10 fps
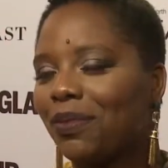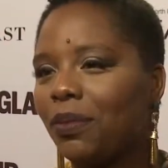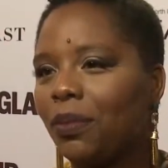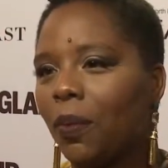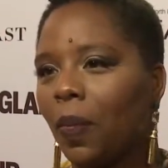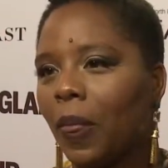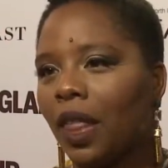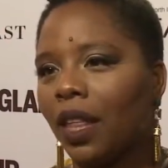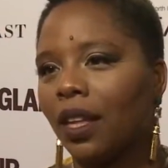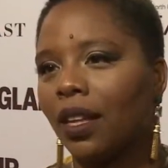
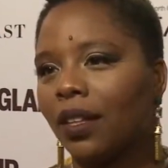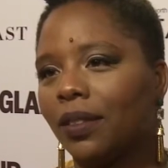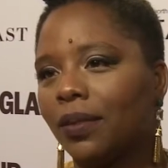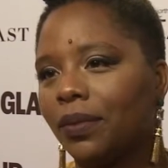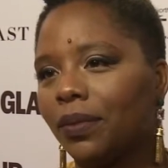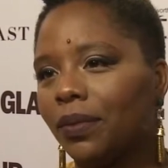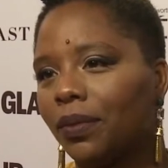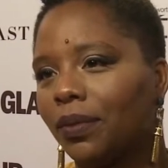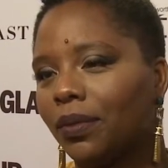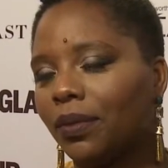
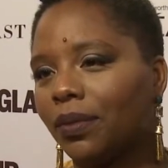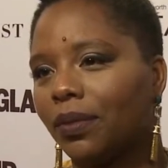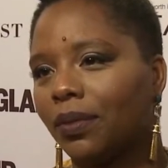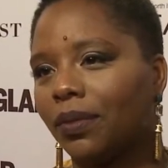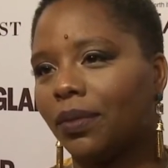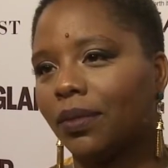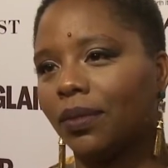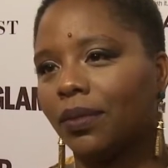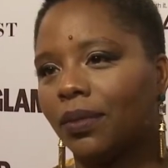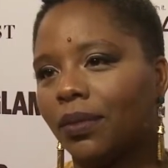
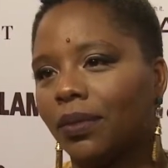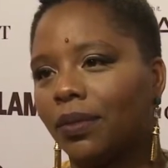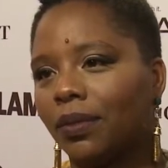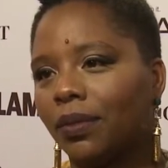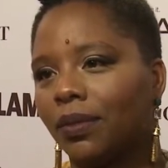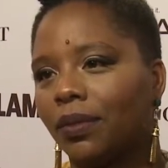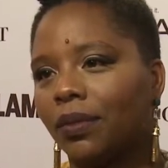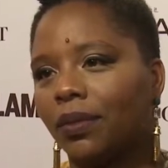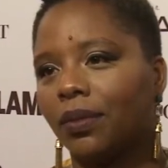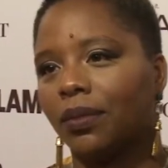
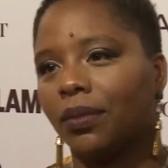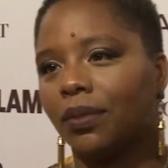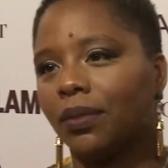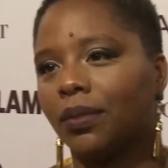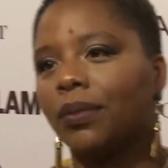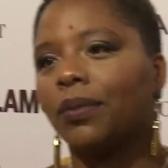(silent)